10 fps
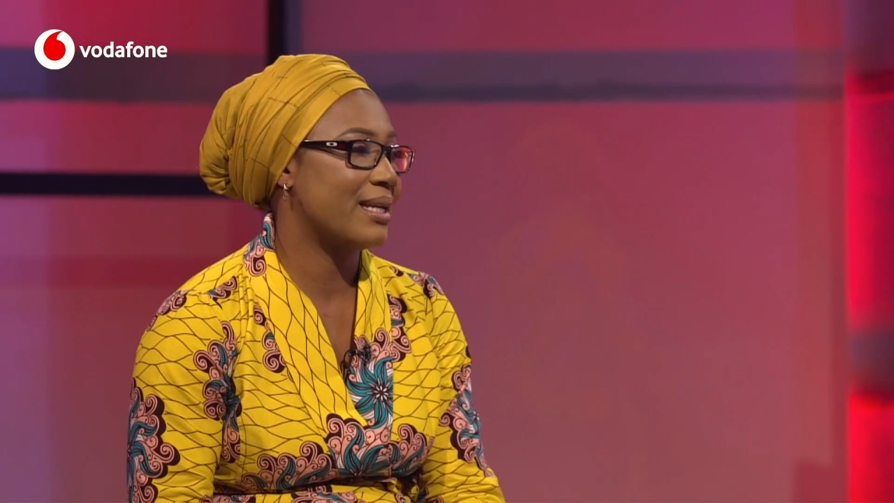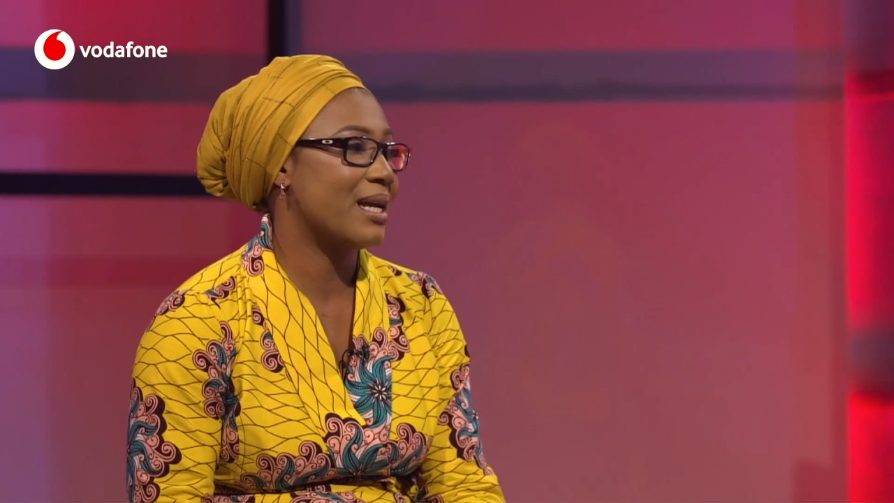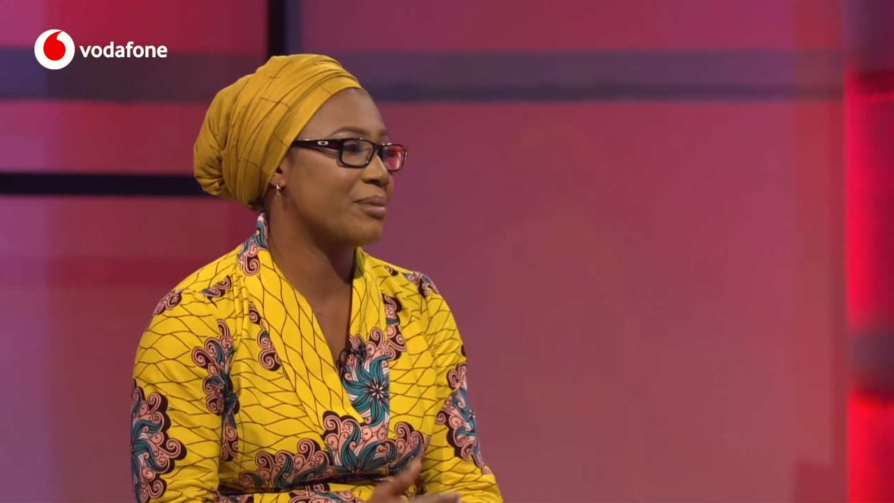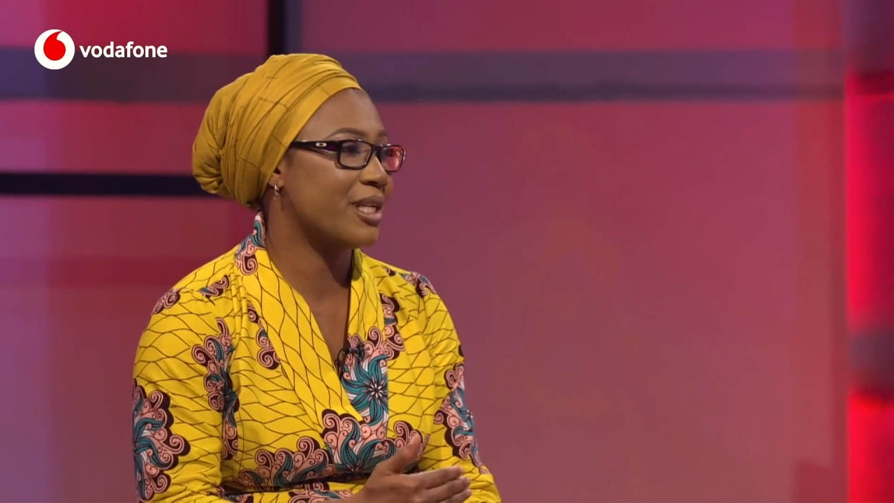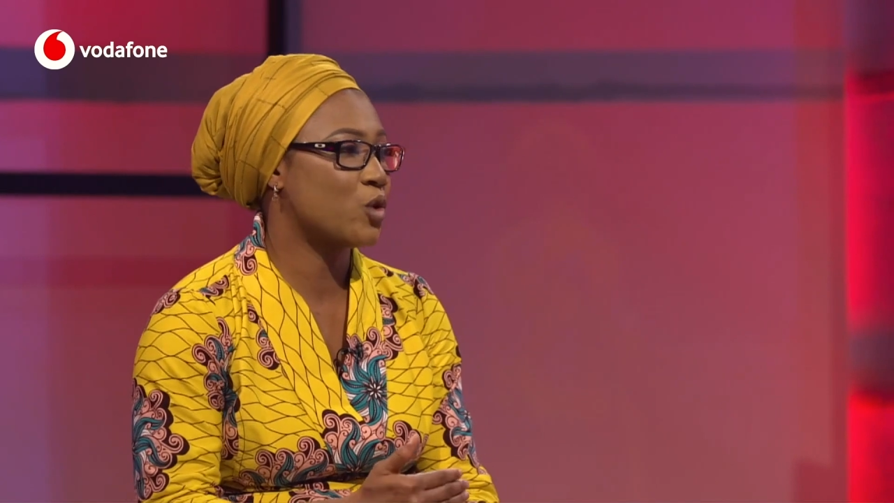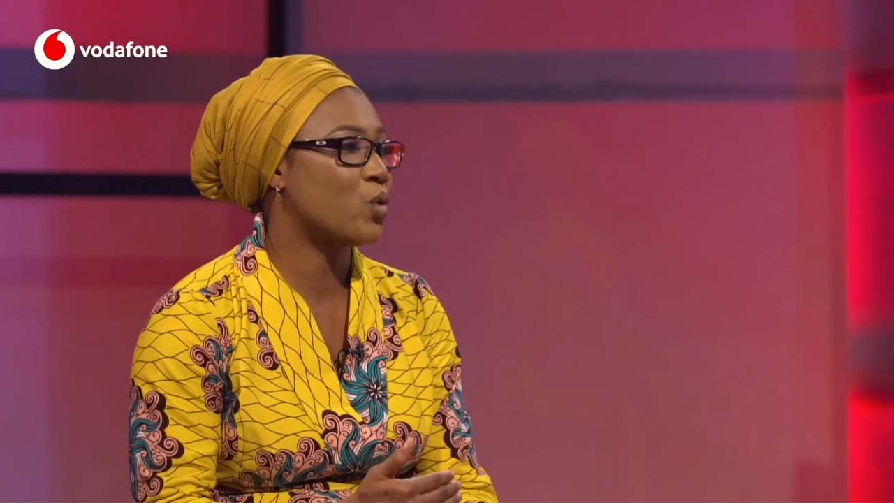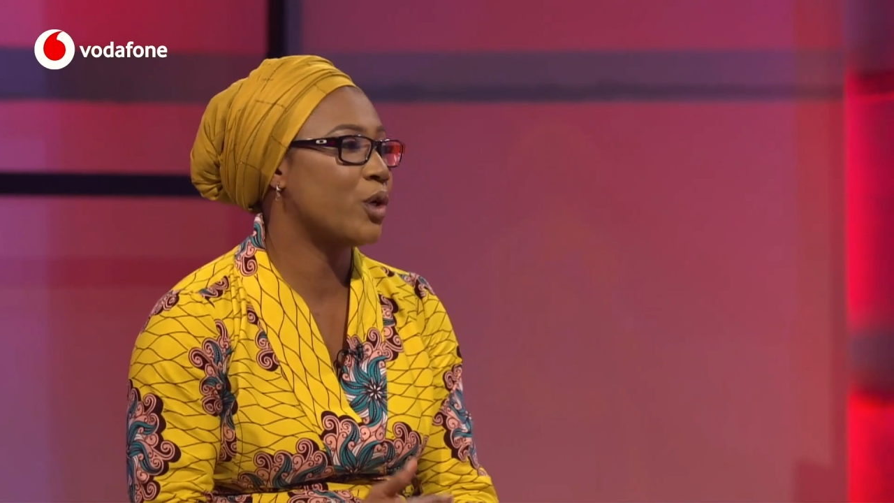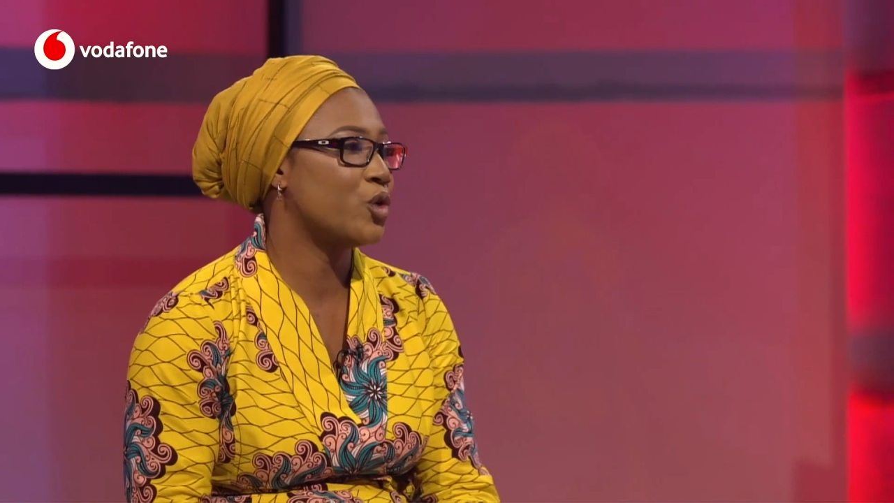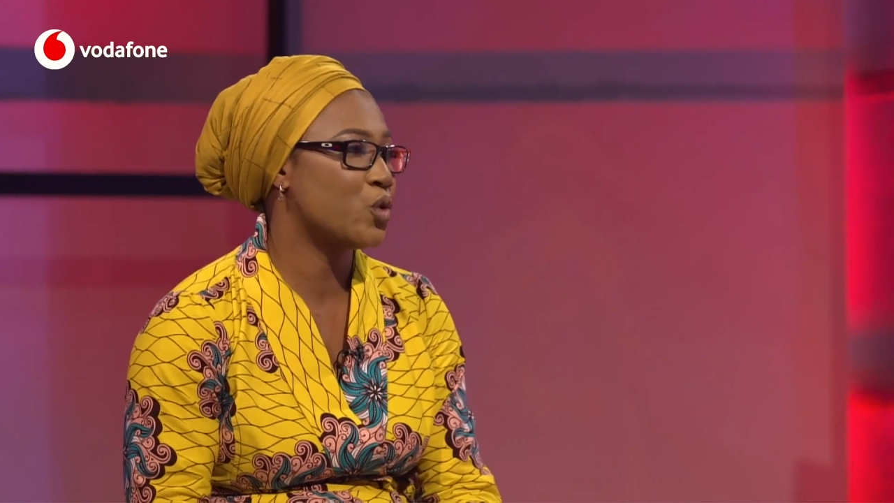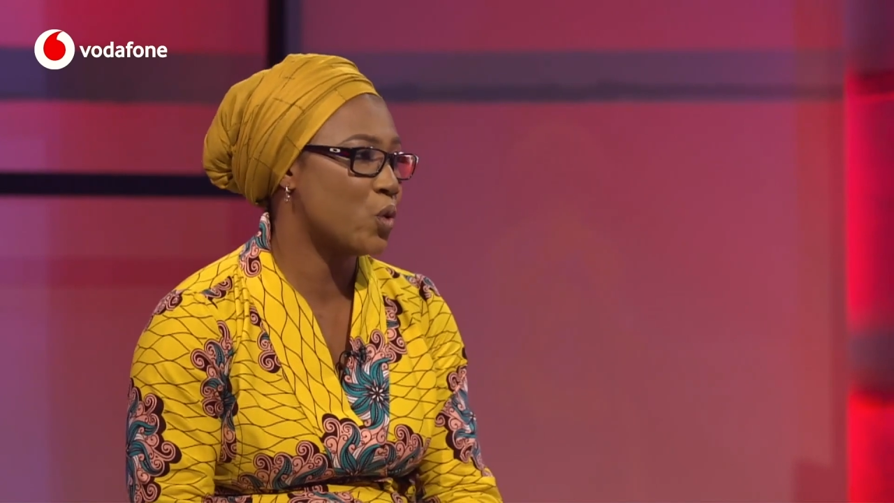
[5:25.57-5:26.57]
And I'm just
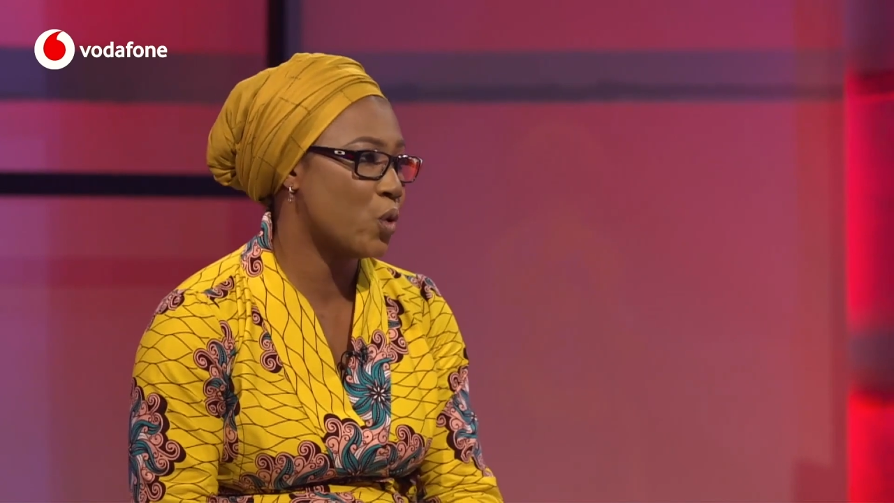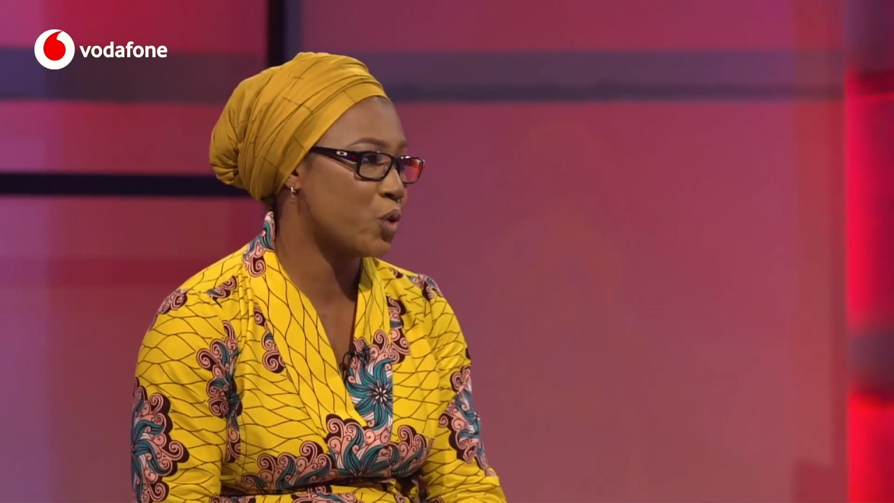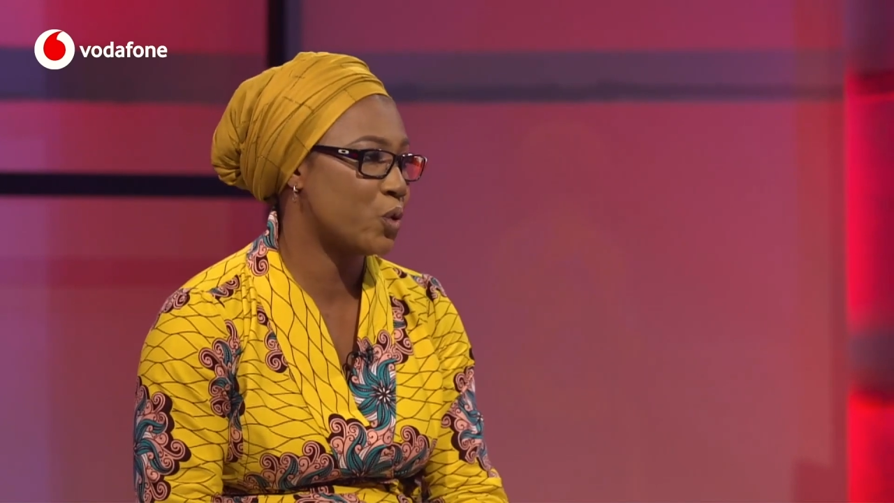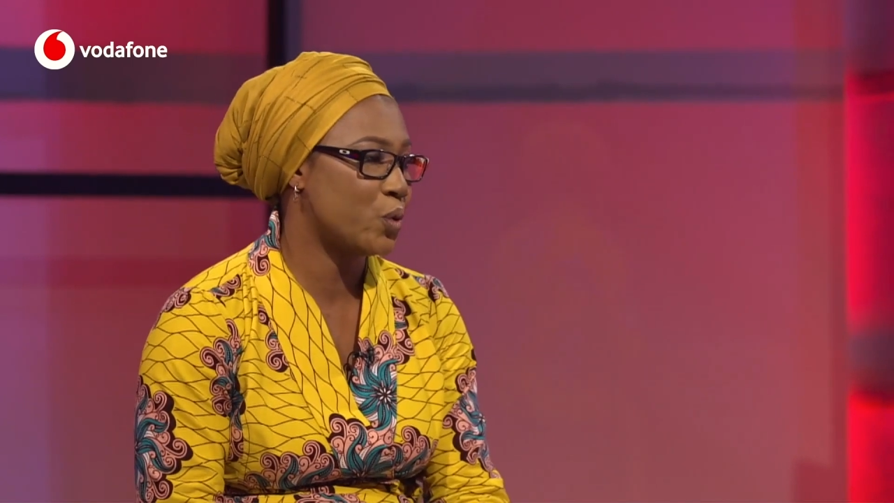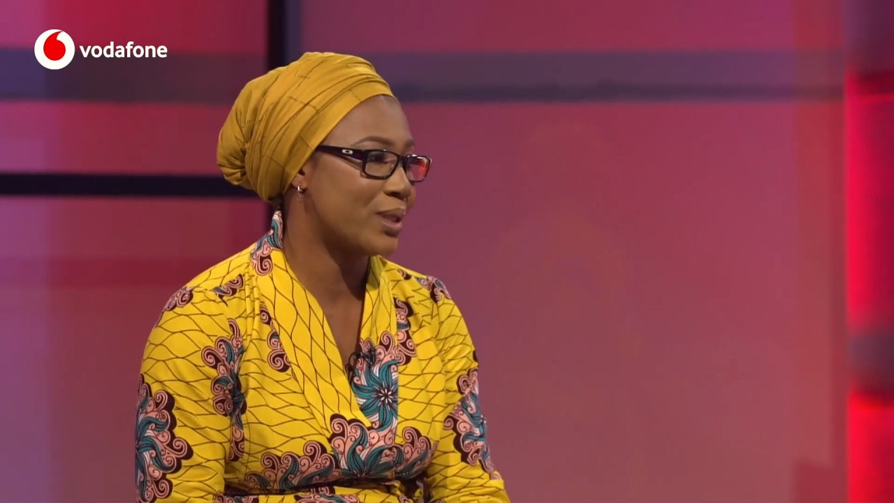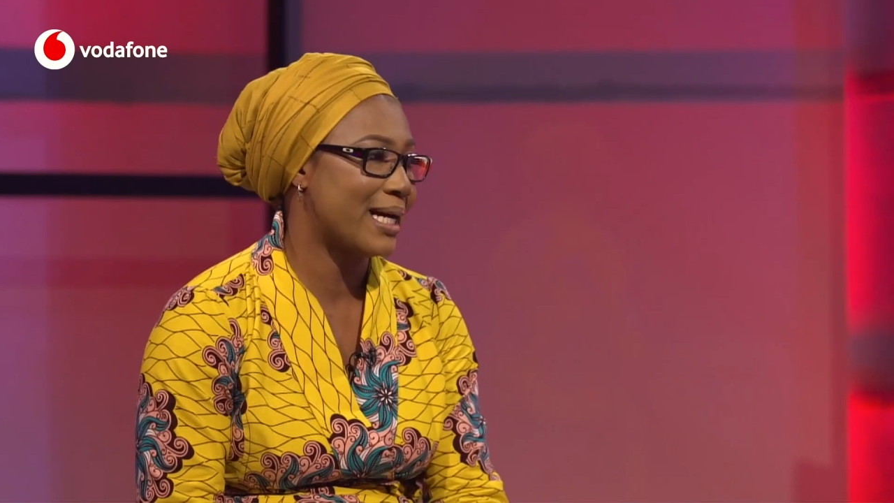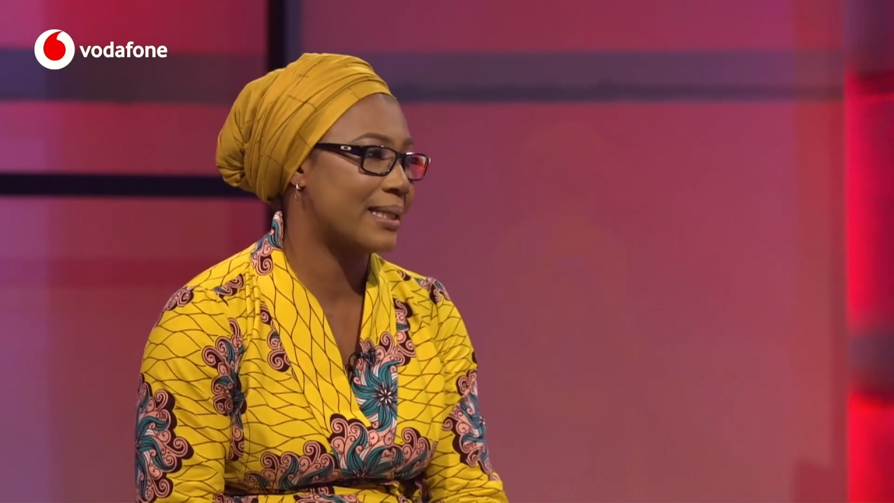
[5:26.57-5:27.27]
going to go through that